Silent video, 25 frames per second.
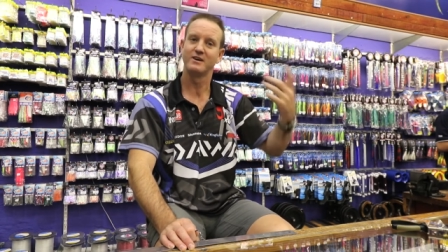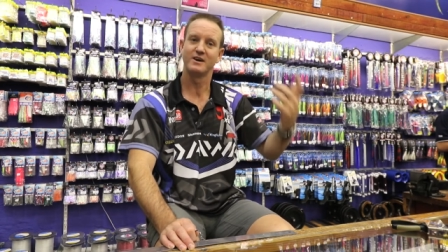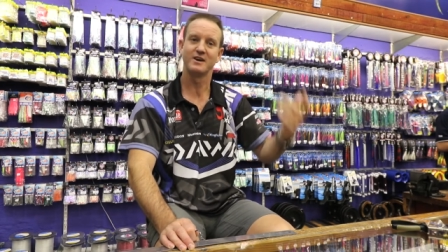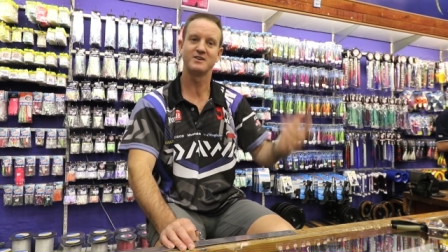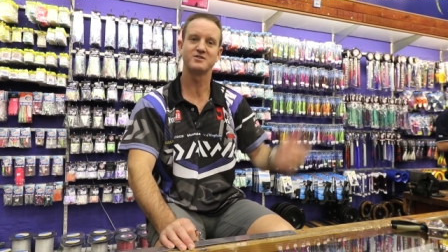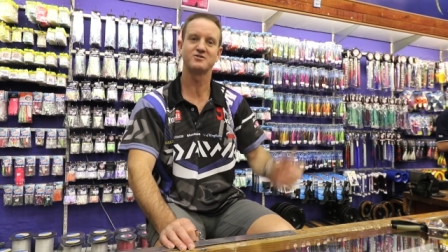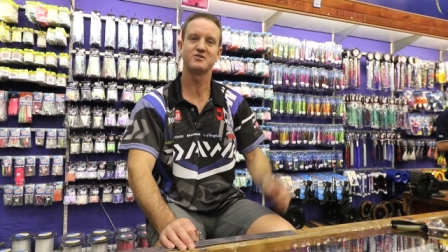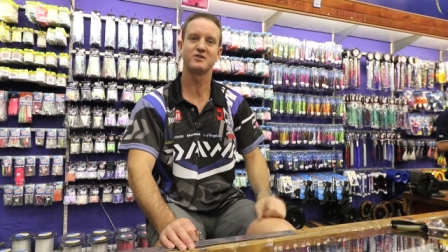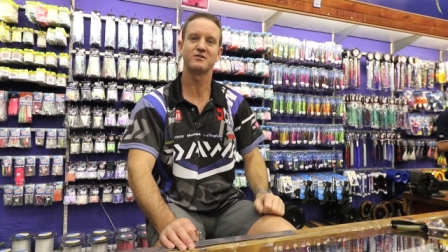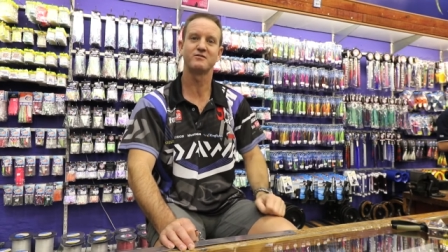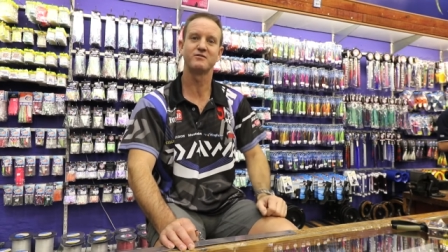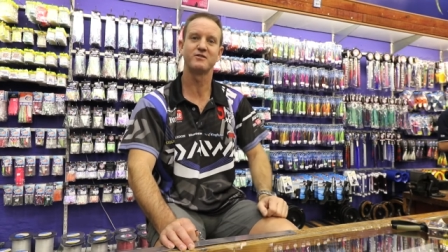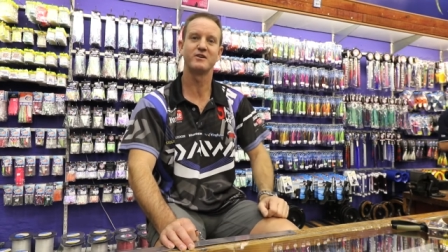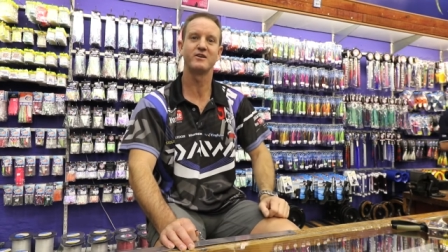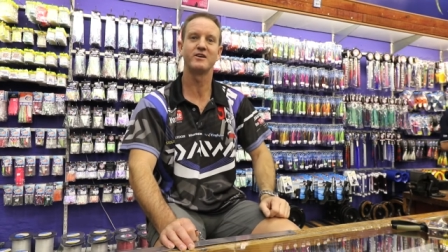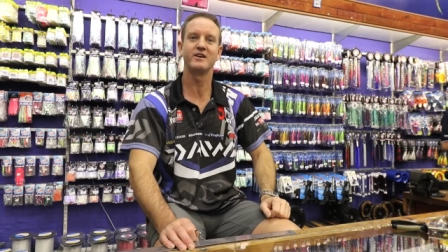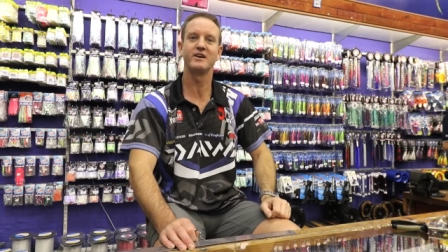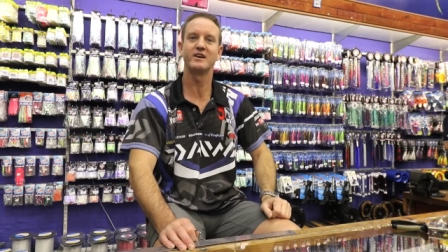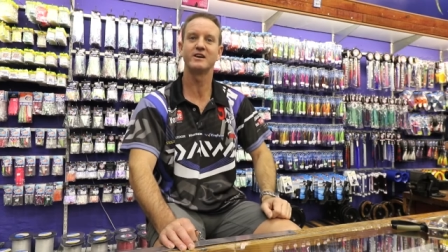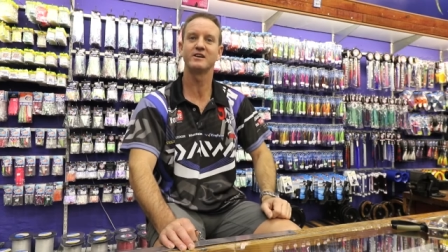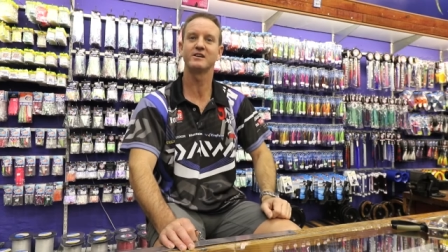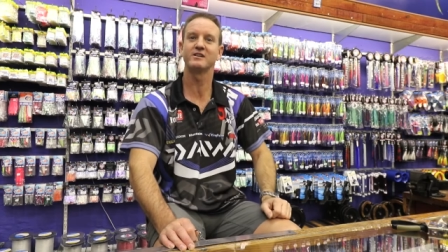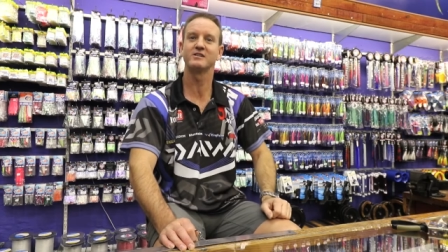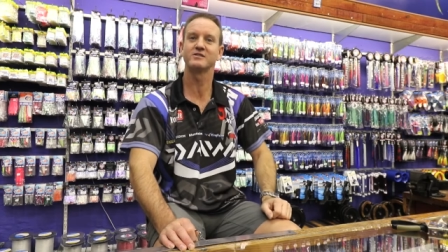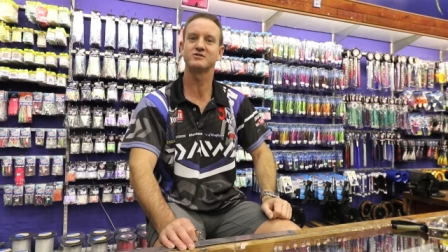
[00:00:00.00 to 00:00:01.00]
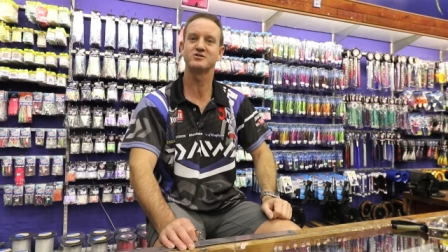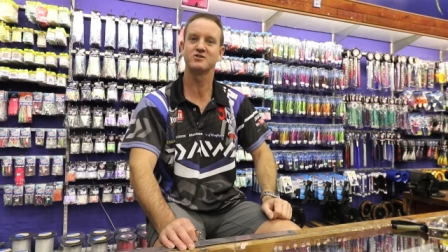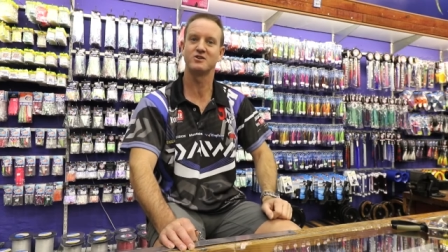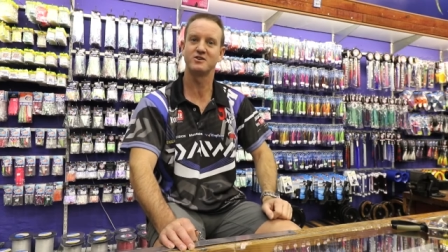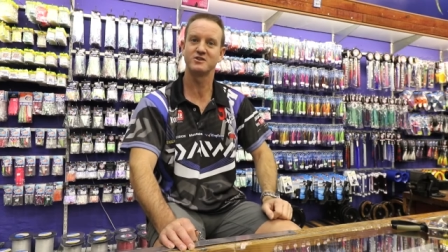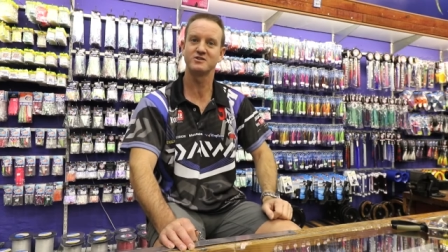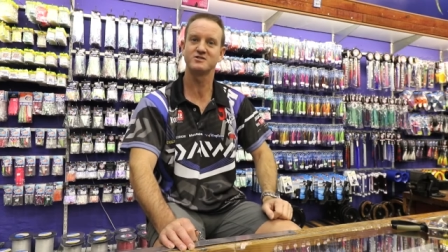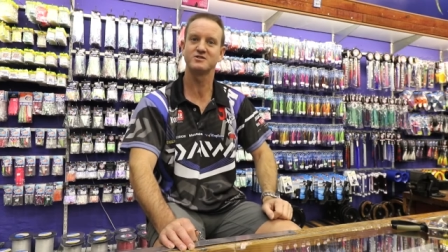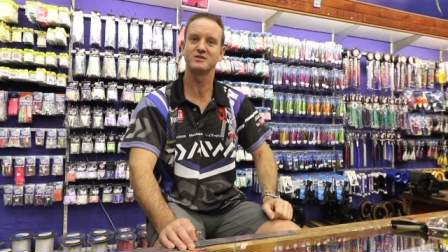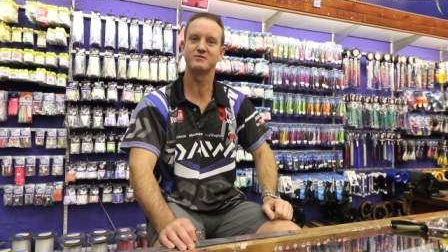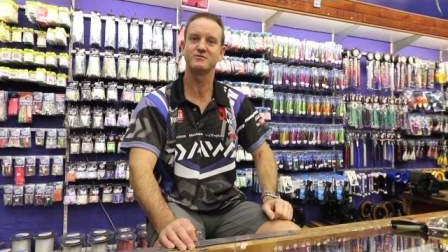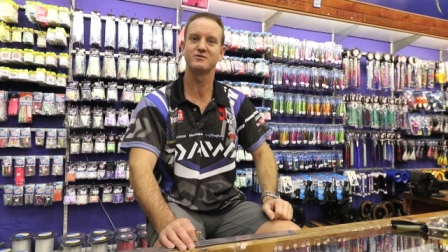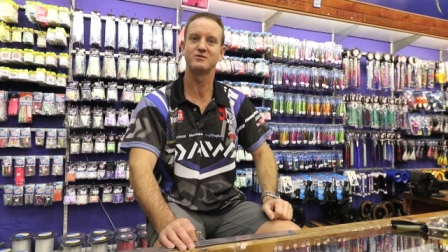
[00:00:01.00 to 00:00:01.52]
has got very little
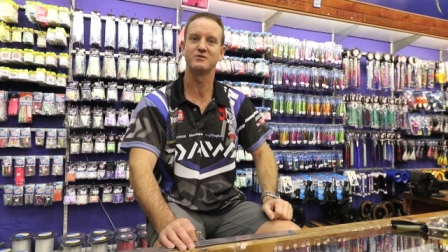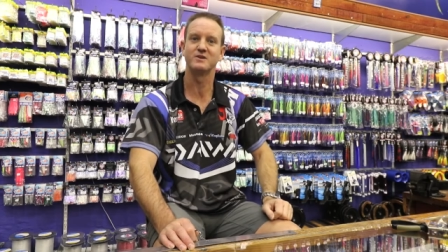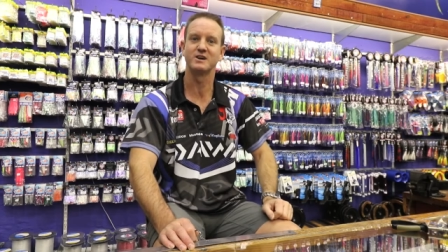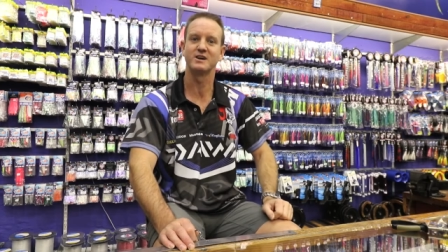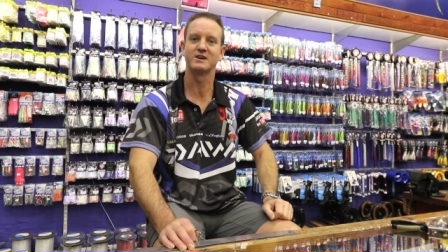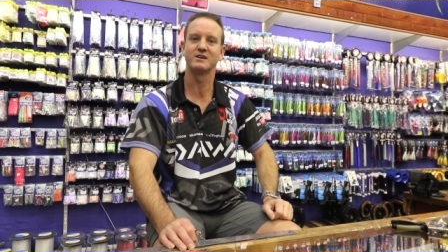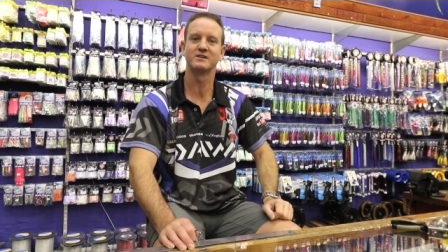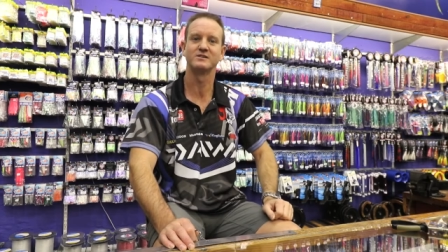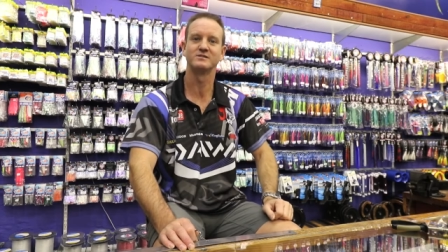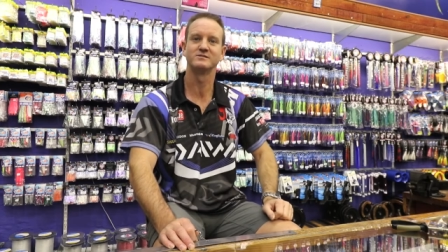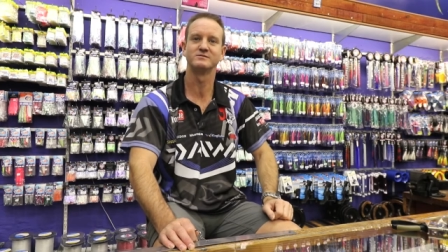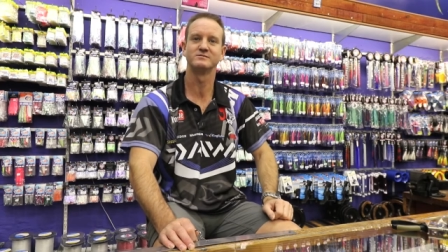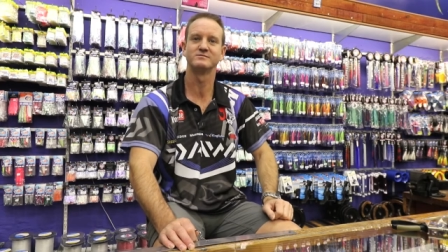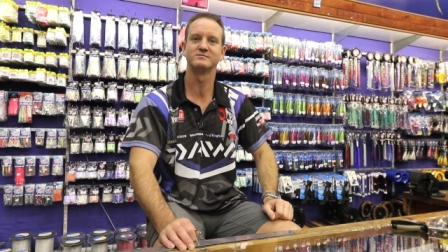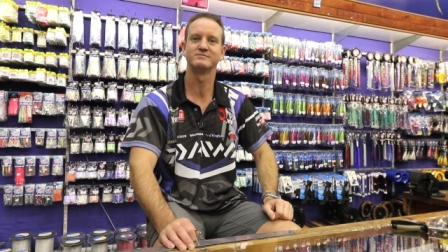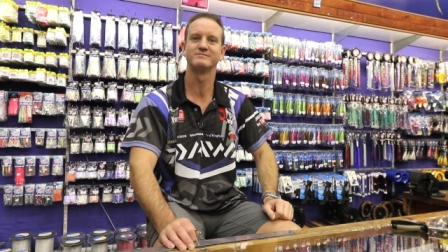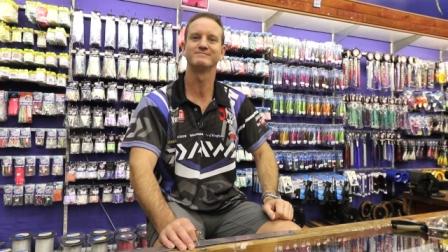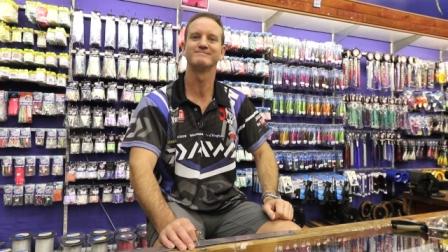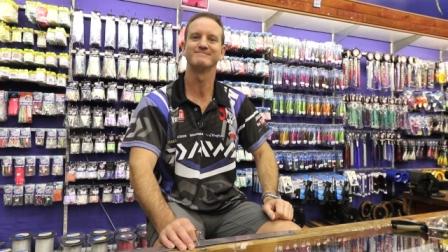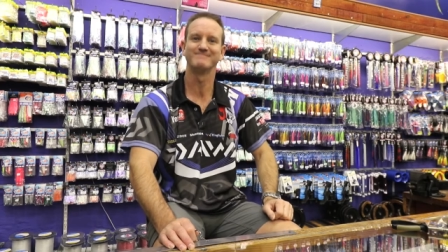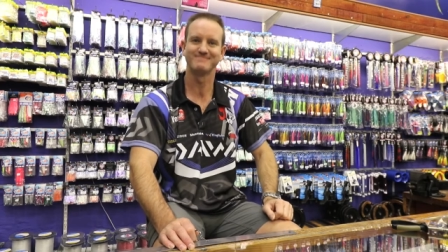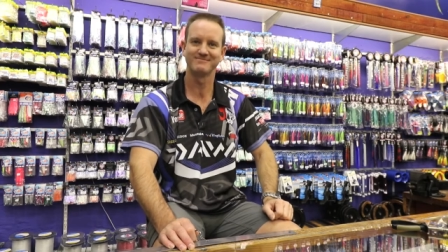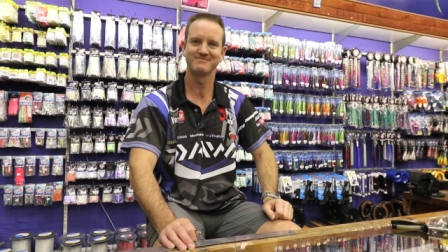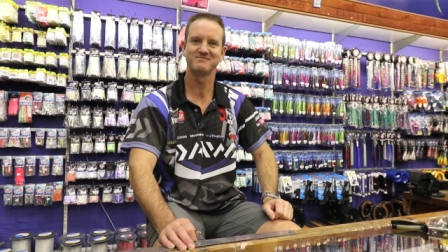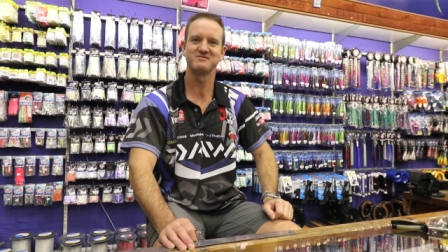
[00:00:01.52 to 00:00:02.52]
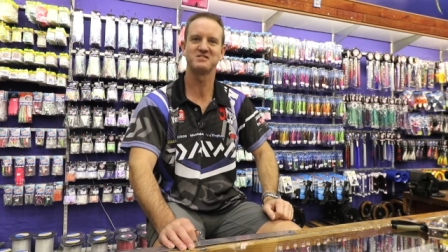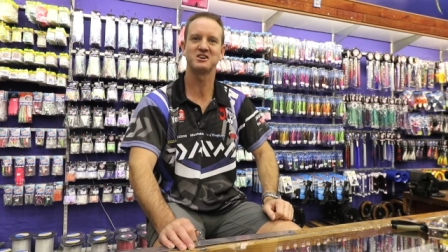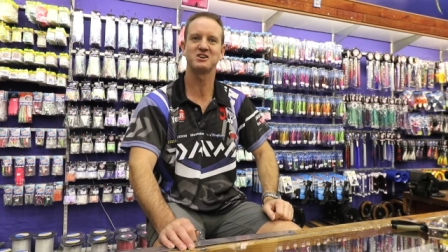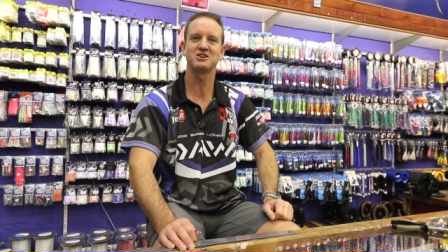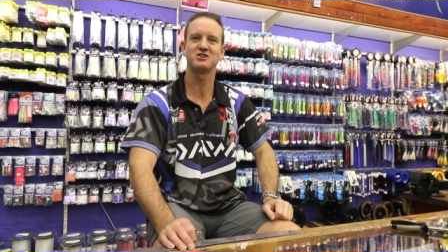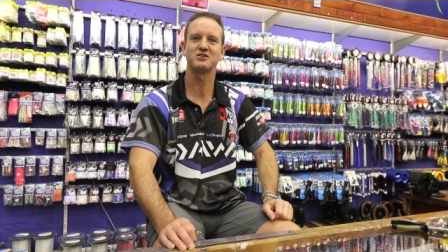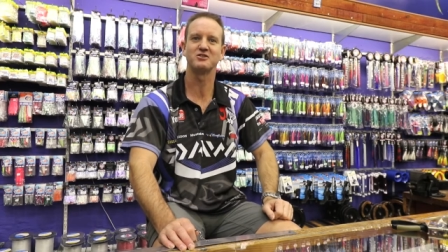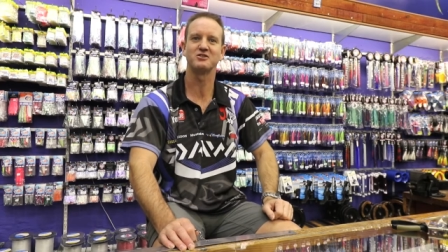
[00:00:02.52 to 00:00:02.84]
chance of doing. Thank